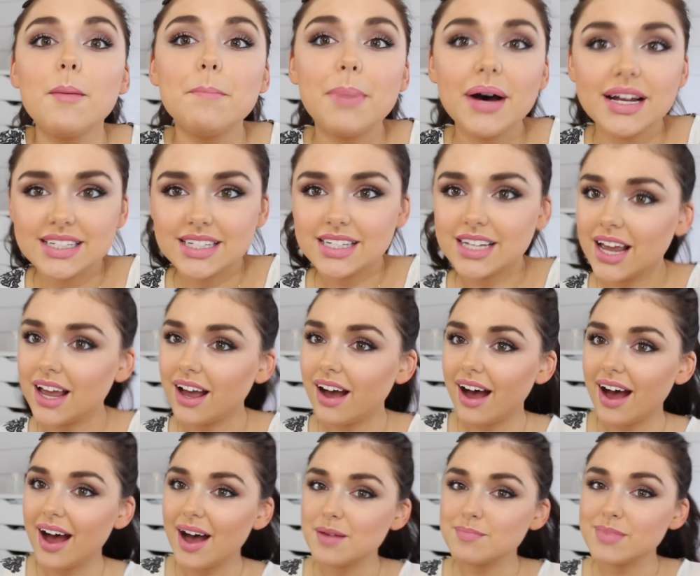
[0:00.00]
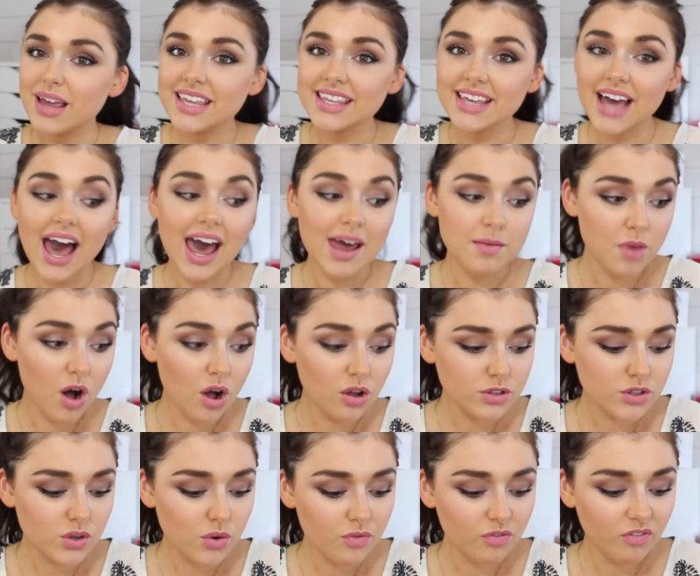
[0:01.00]
But um, yeah, I'm
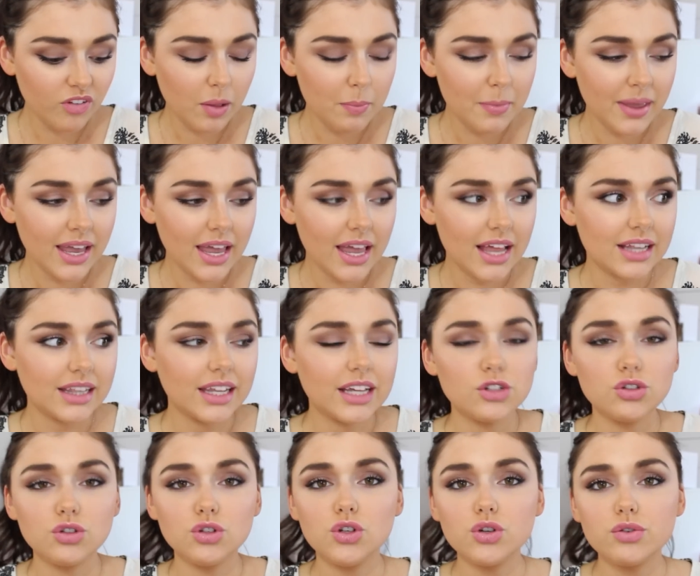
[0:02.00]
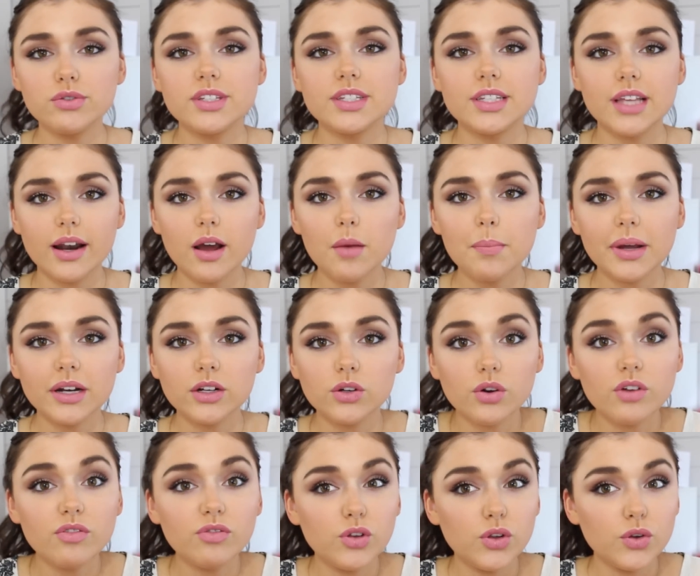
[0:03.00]
also filming in the new setup. I don't
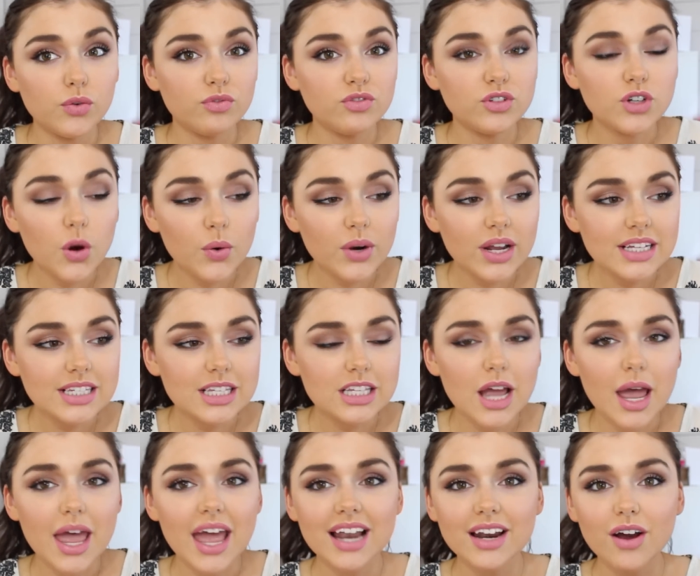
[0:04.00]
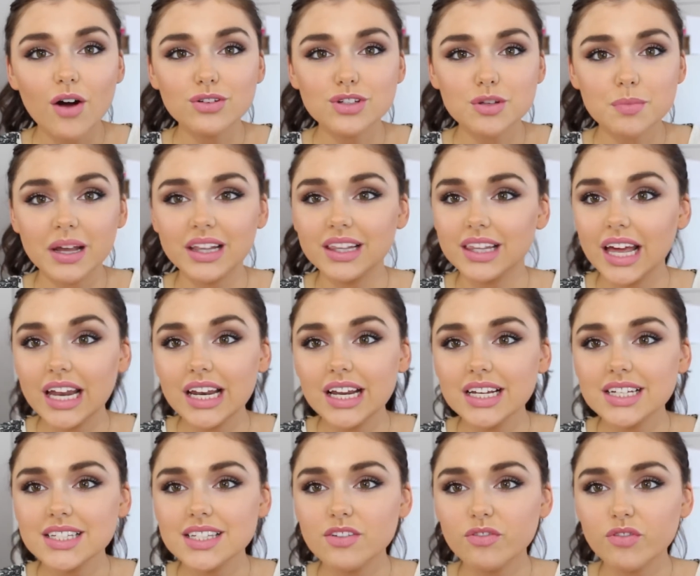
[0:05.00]
know if you've noticed and also my
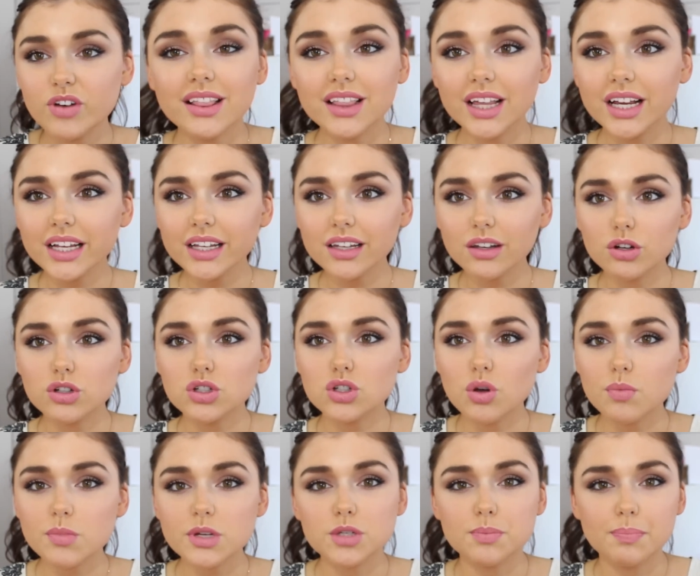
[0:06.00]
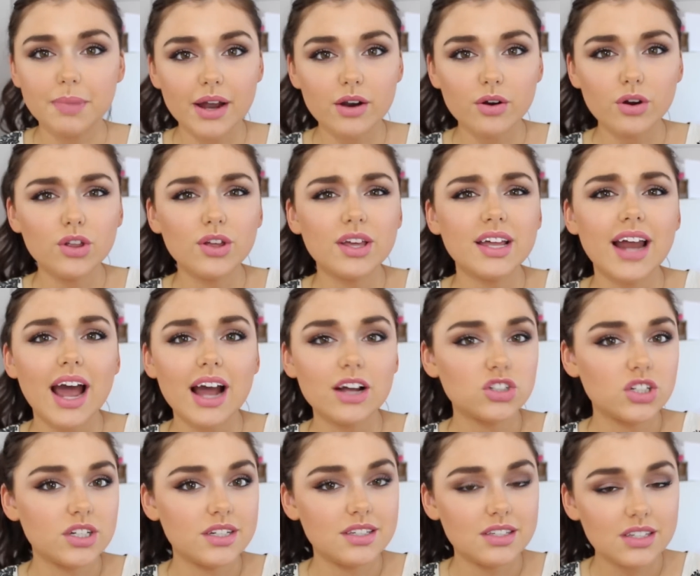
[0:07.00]
lighting is different. I think it looks so much better. You can
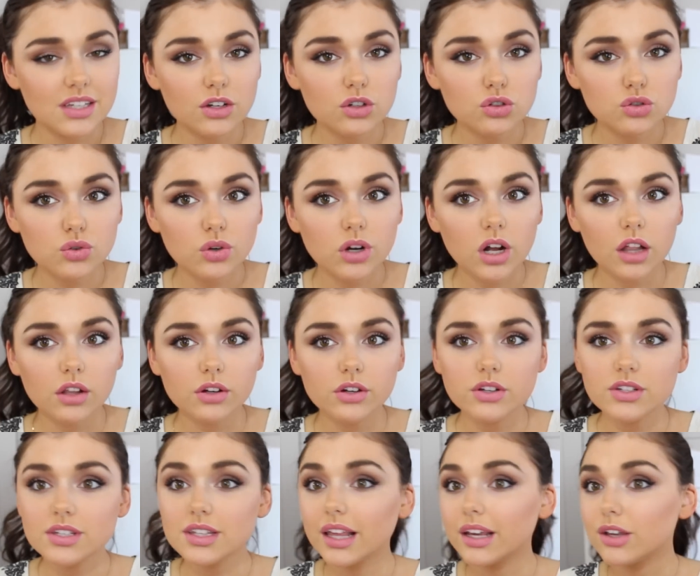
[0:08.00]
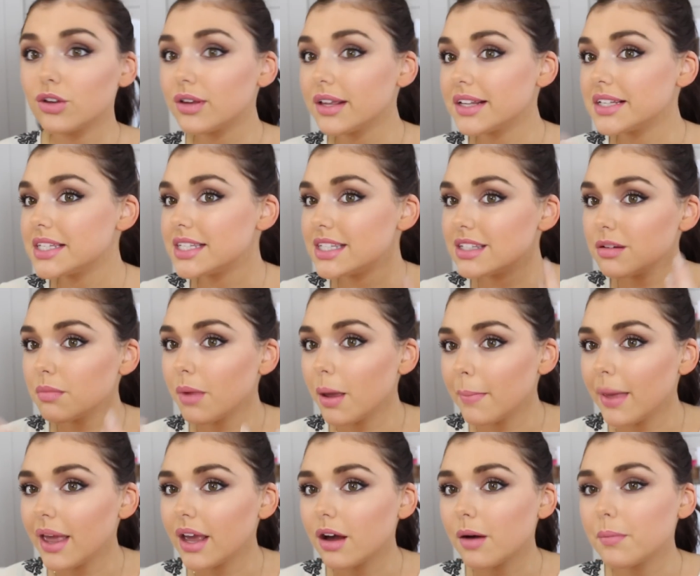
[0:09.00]
actually see the true colors, like you can see my
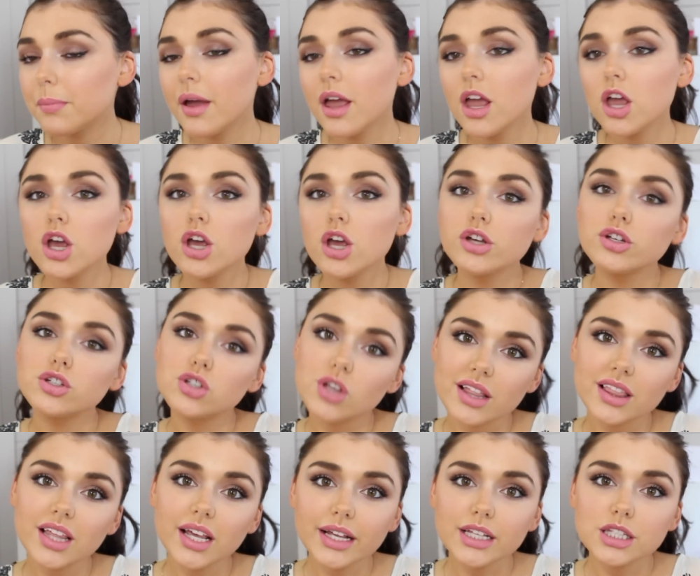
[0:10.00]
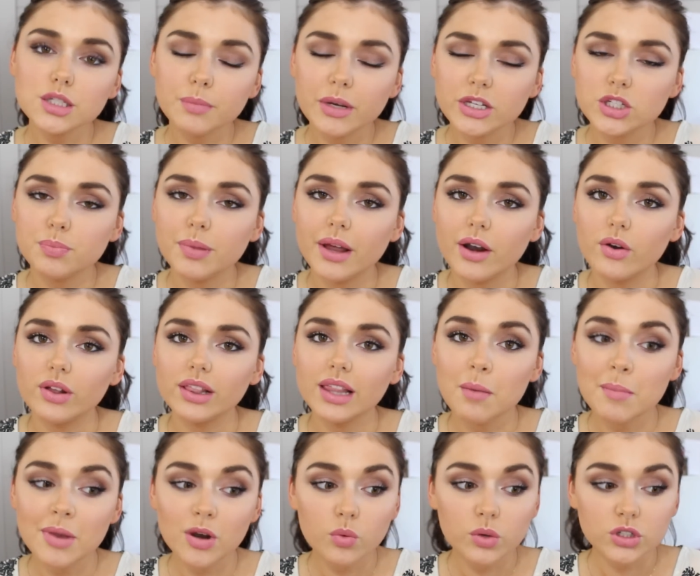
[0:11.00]
makeup. So I think it's much better.
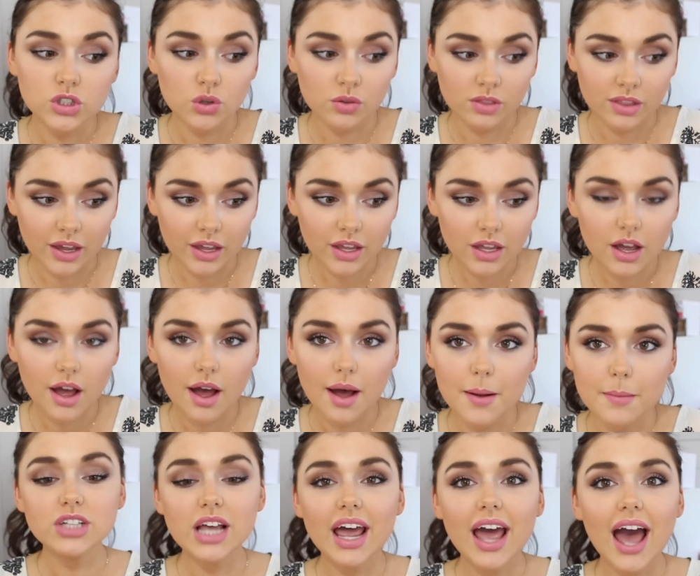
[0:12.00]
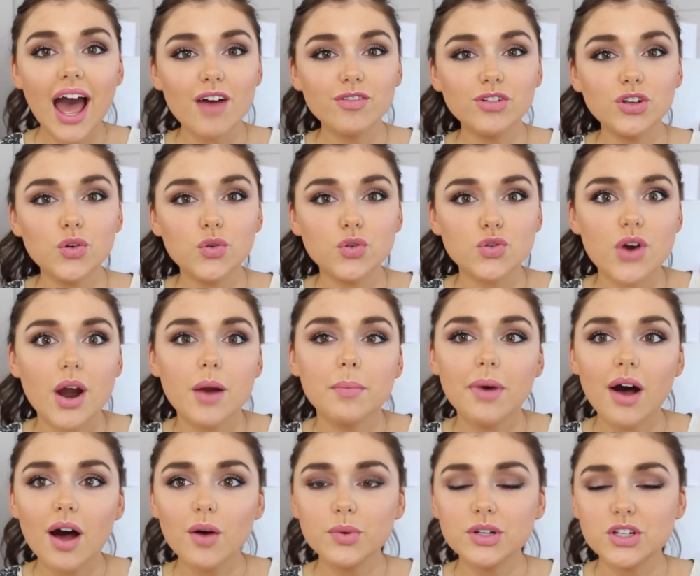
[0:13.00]
Let me know what you think. Uh, so I have a new
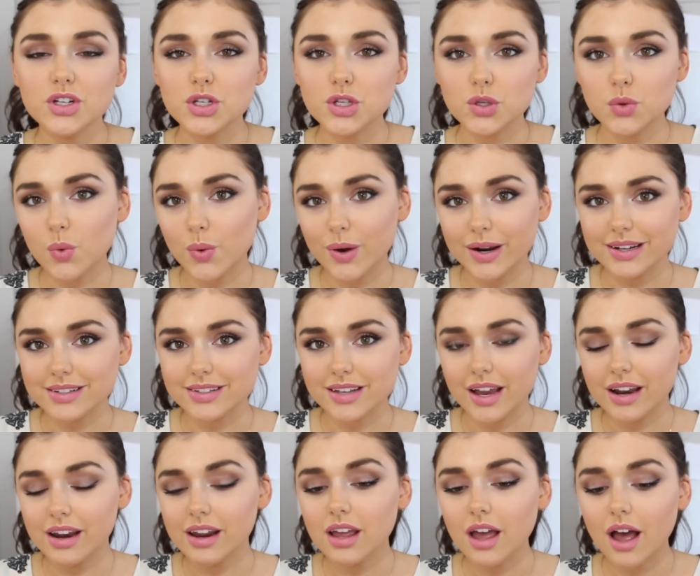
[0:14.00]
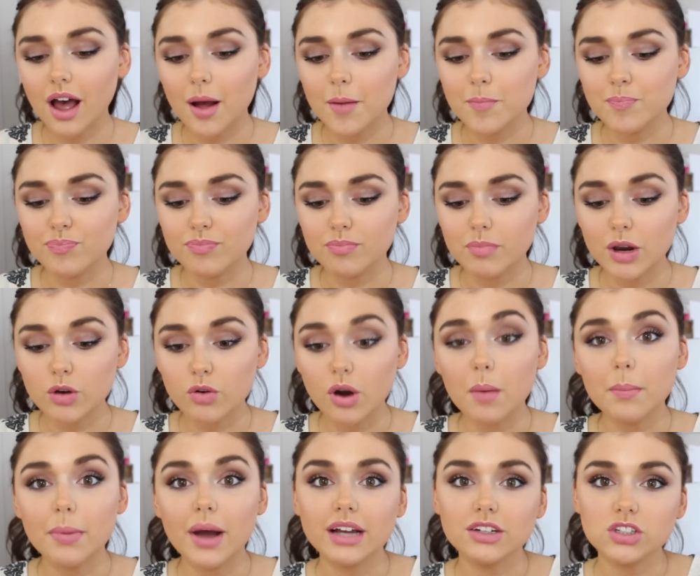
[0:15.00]
tripod, which is quite exciting. Um, my
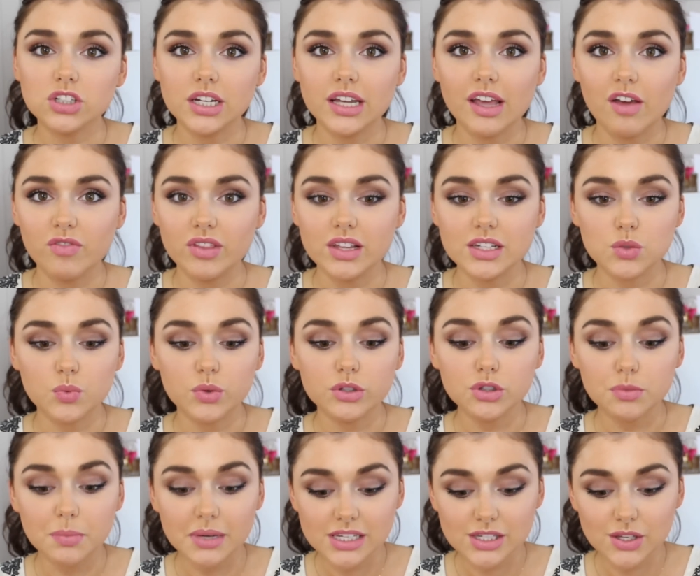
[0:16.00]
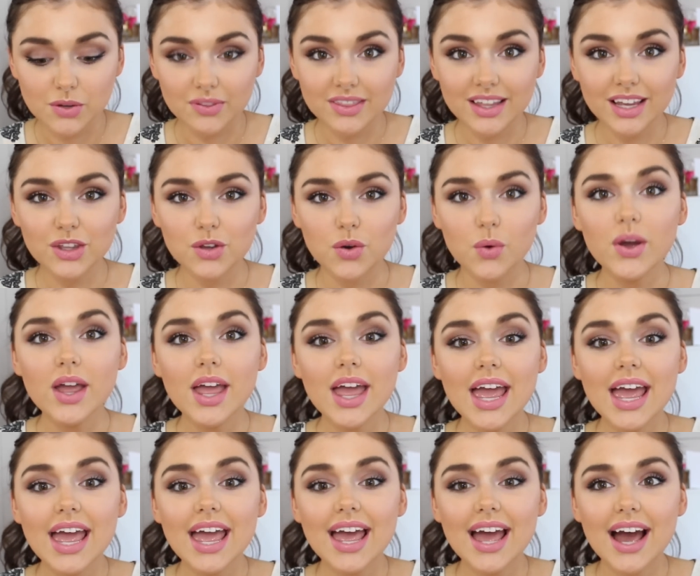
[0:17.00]
grandpa actually gave this one to me, so thank you.
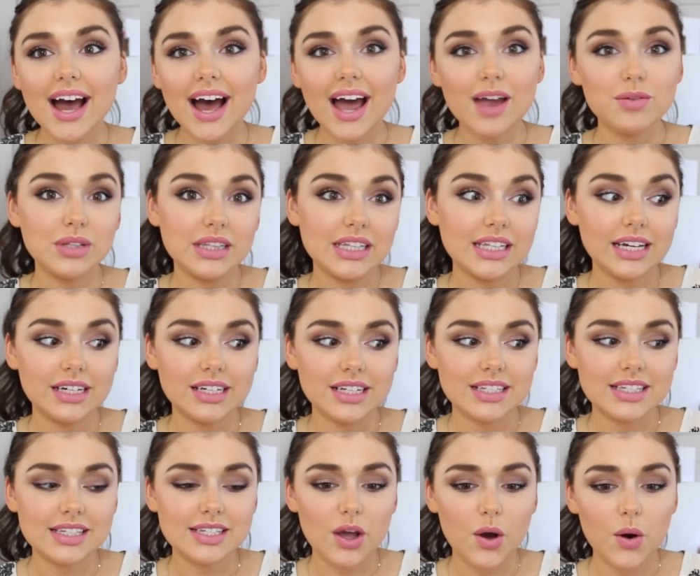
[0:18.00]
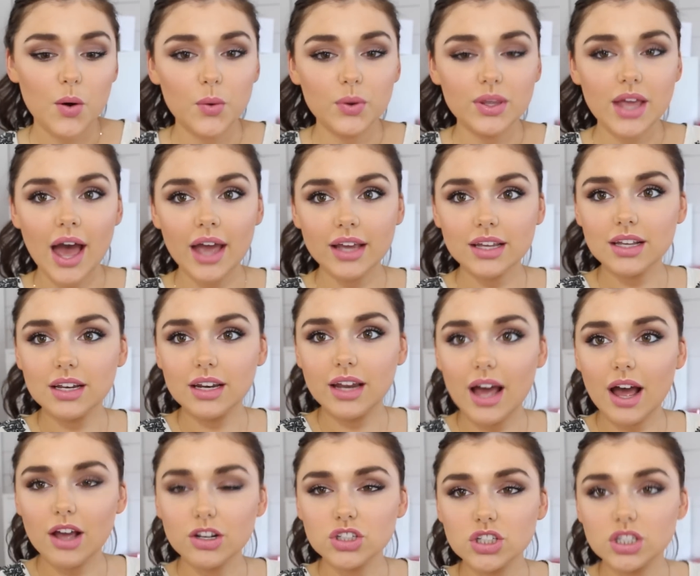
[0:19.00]
I really like it. So yeah, I can
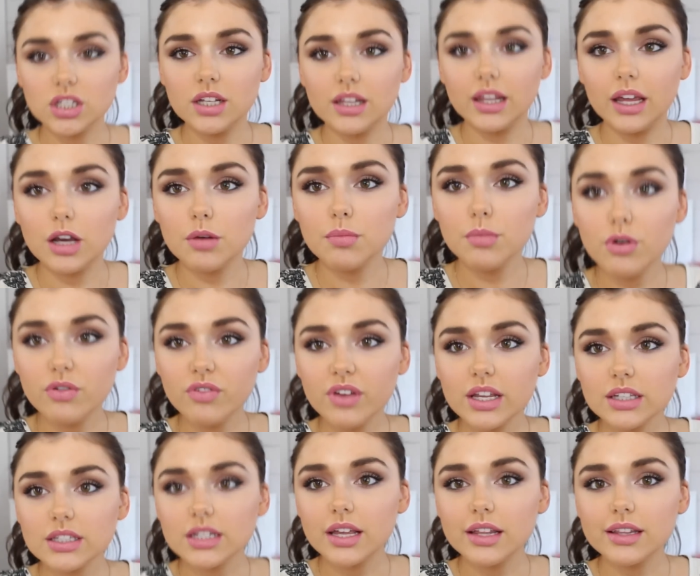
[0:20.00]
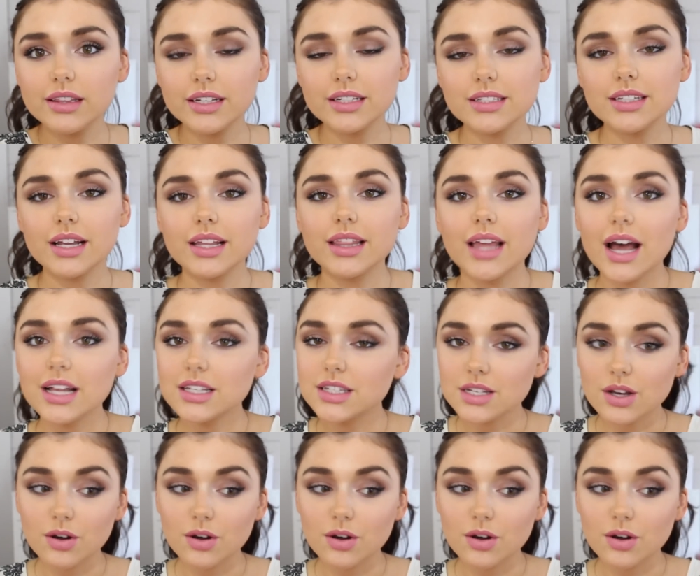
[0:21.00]
actually like move it and things like that.